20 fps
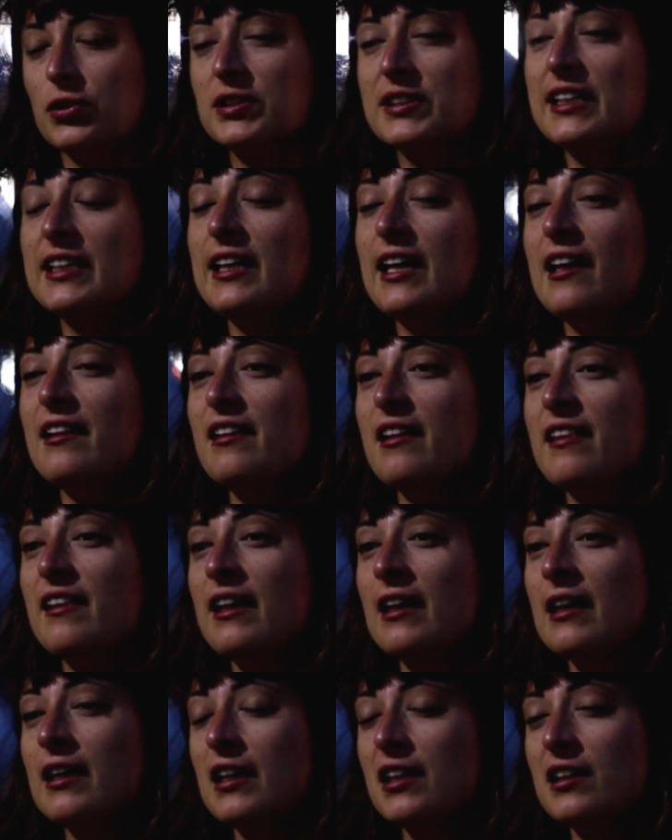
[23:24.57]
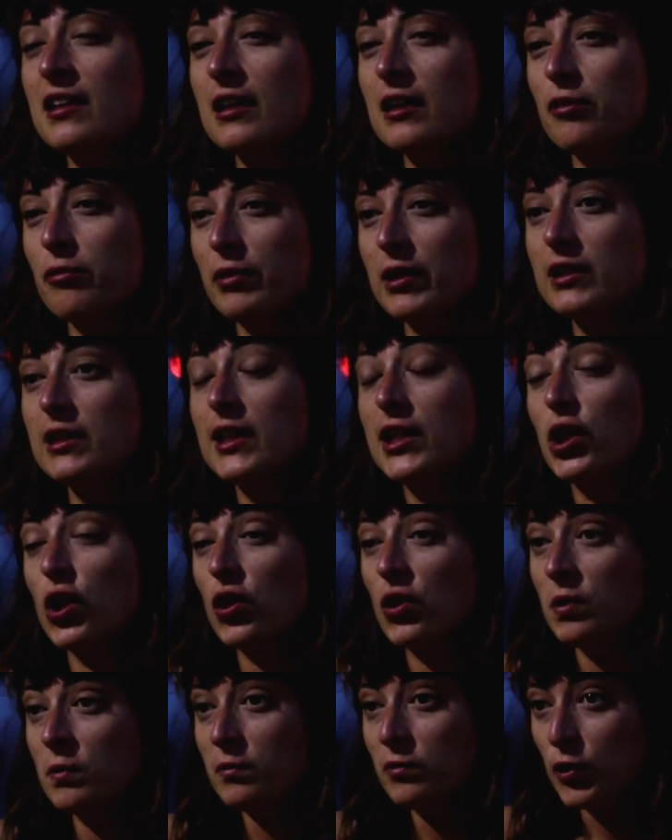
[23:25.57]
say anything in a really
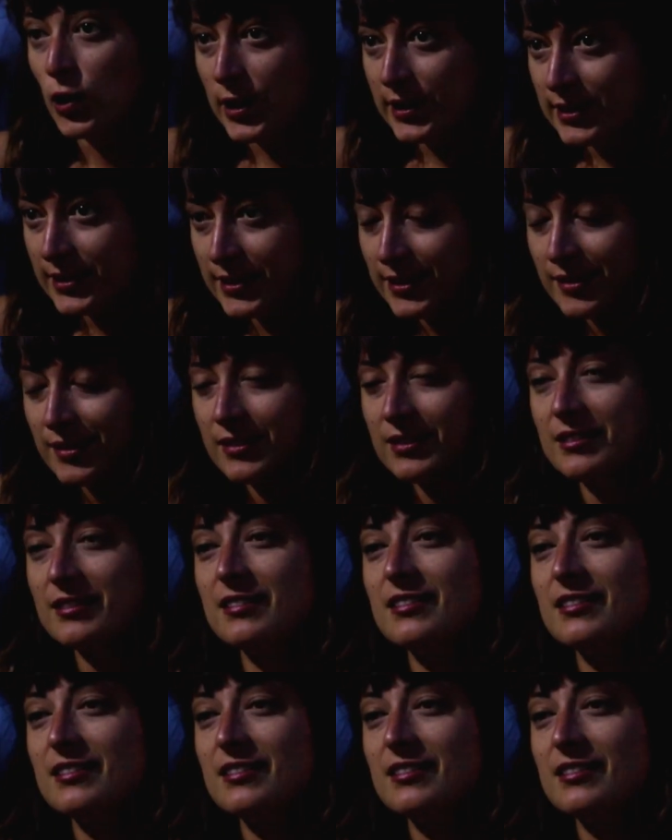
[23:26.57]
calm voice,